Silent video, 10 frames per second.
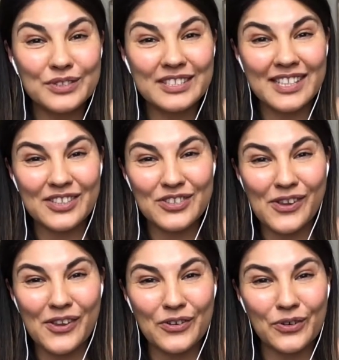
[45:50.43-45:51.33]

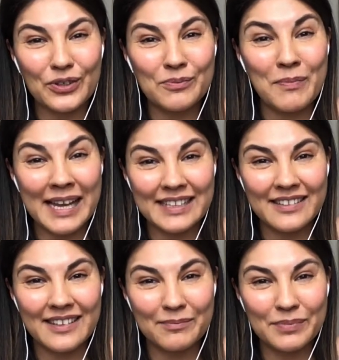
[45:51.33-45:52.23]
60-year-old
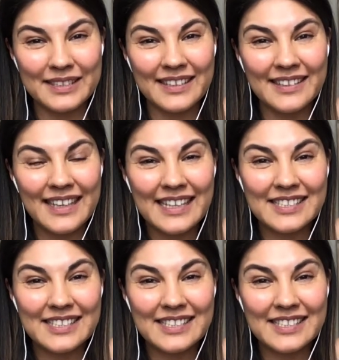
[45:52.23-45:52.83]
mining company